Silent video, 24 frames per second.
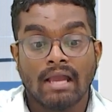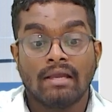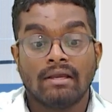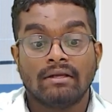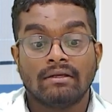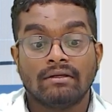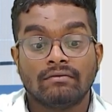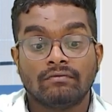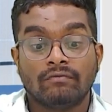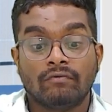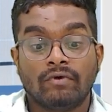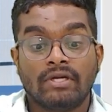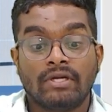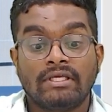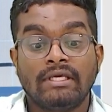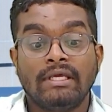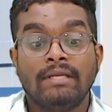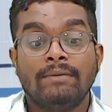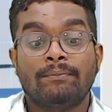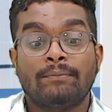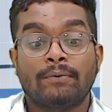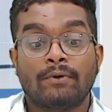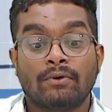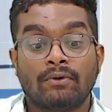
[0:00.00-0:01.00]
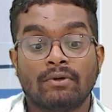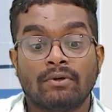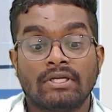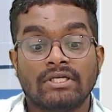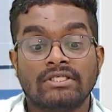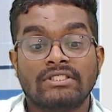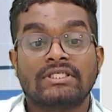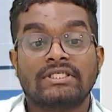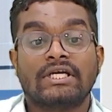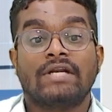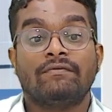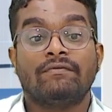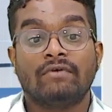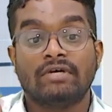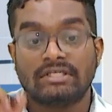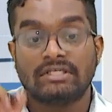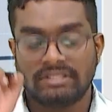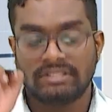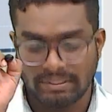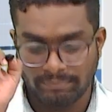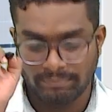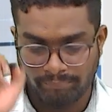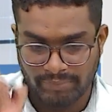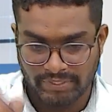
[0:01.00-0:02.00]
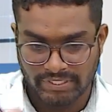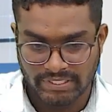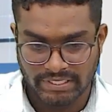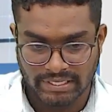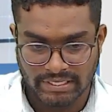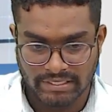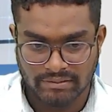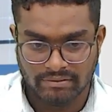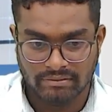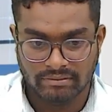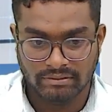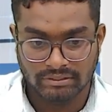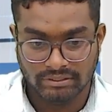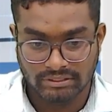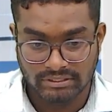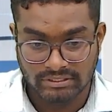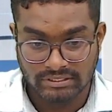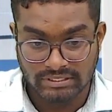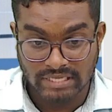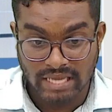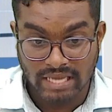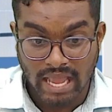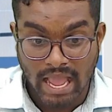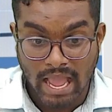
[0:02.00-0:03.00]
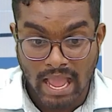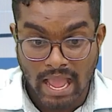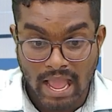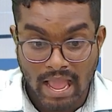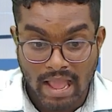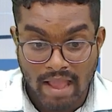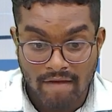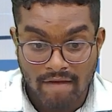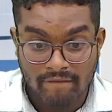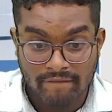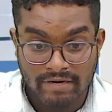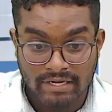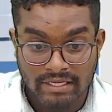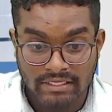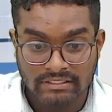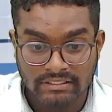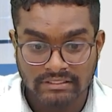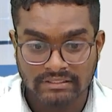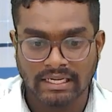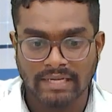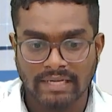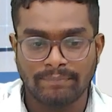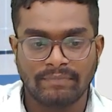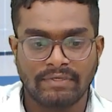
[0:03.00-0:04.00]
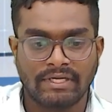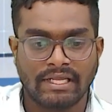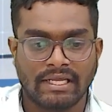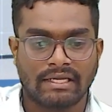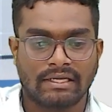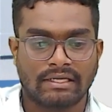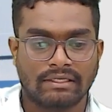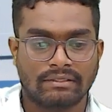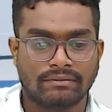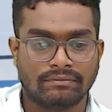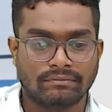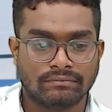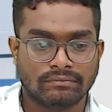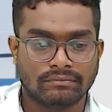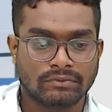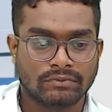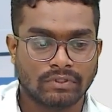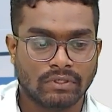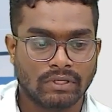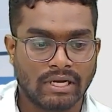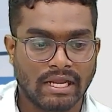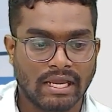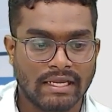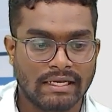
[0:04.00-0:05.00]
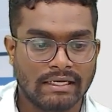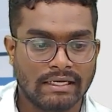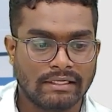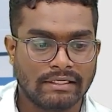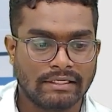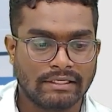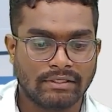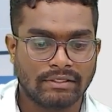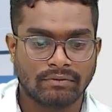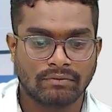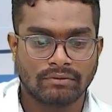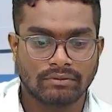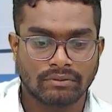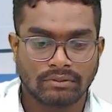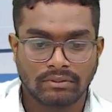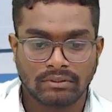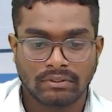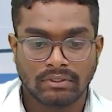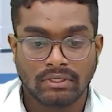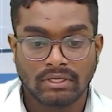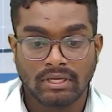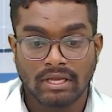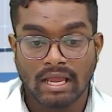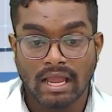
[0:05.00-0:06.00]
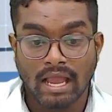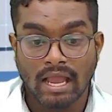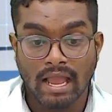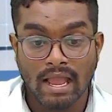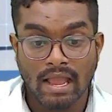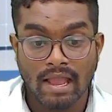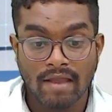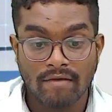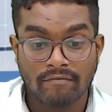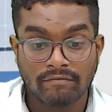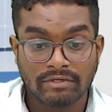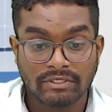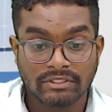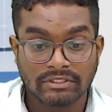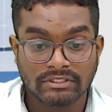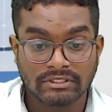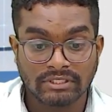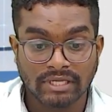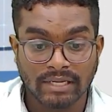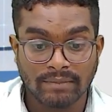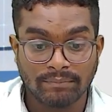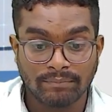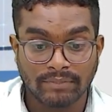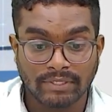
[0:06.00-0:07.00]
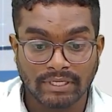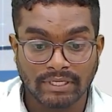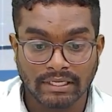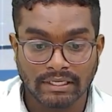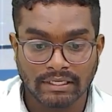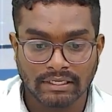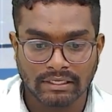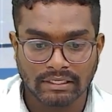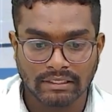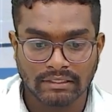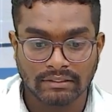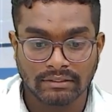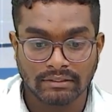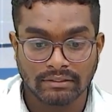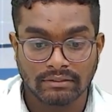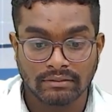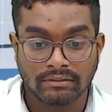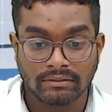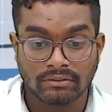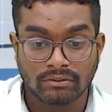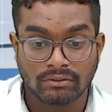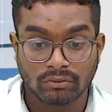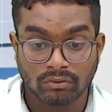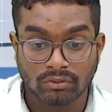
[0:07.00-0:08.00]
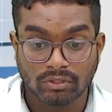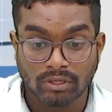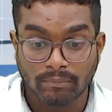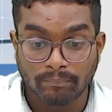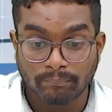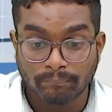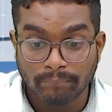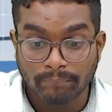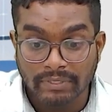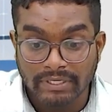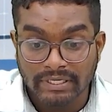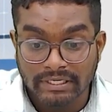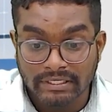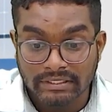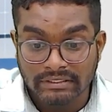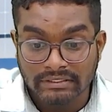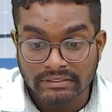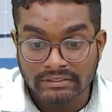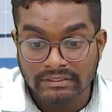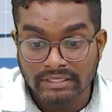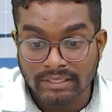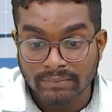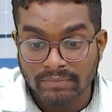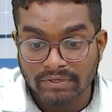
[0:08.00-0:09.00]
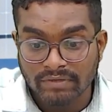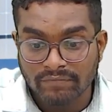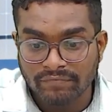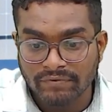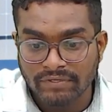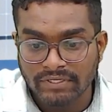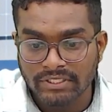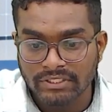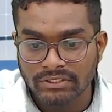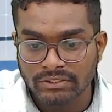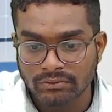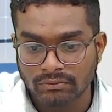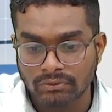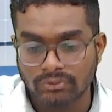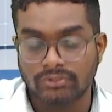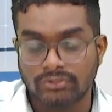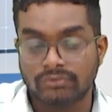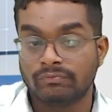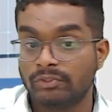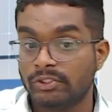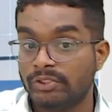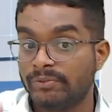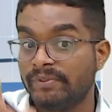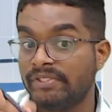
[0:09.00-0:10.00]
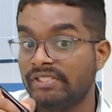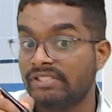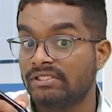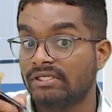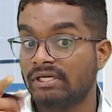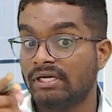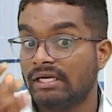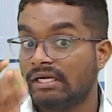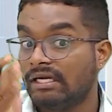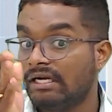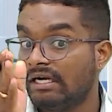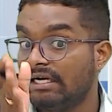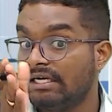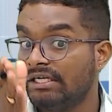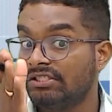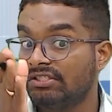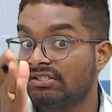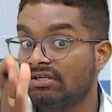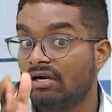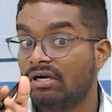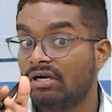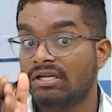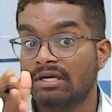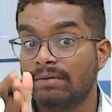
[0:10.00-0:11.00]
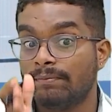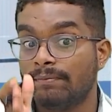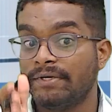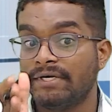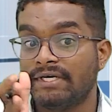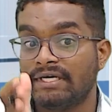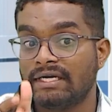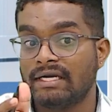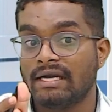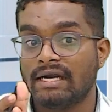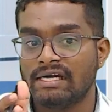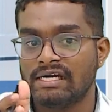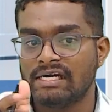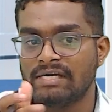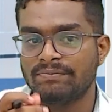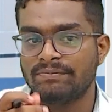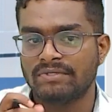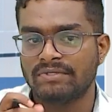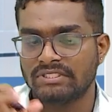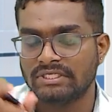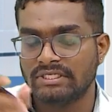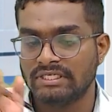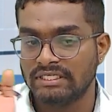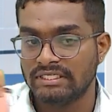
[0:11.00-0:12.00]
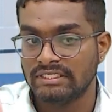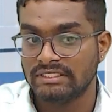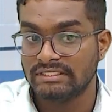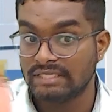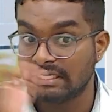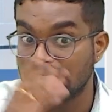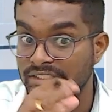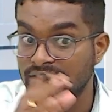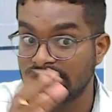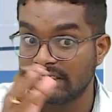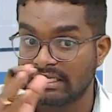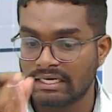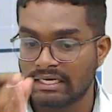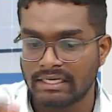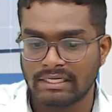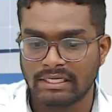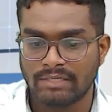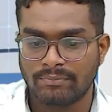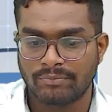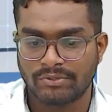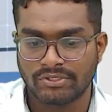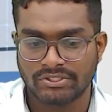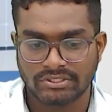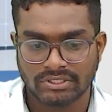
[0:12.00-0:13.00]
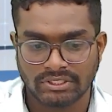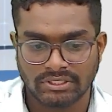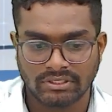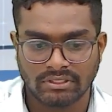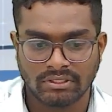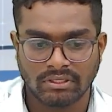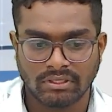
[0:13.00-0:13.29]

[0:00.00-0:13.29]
Work in progress conversion period is the average time taken. So I will highlight it out. Average time taken to complete the semi-finished goods, which means it is not completed 100%, it is less than 100%,